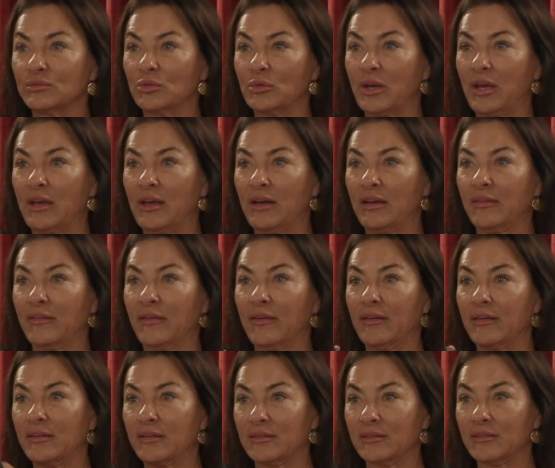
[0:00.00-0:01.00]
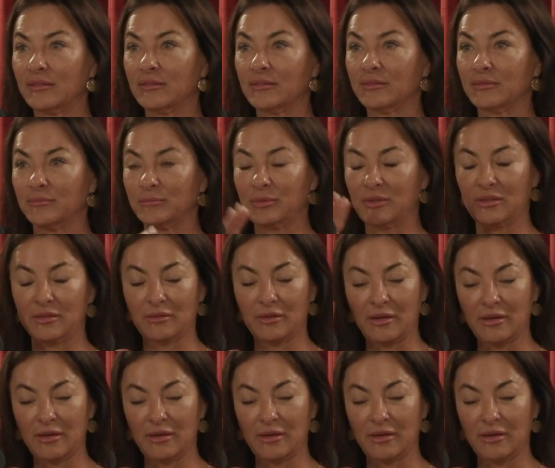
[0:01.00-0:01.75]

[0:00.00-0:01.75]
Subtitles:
Okay, I been